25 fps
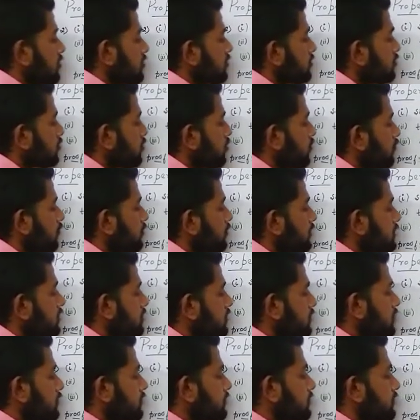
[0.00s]
So
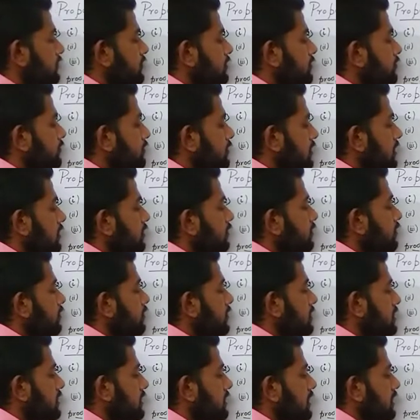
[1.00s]
first, if we
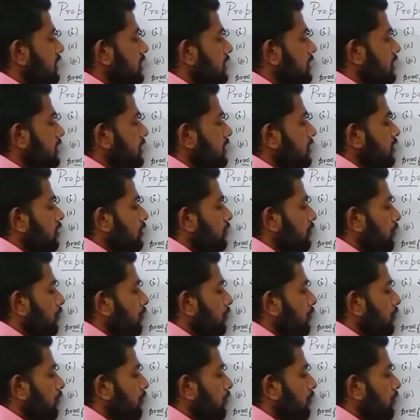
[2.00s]
will take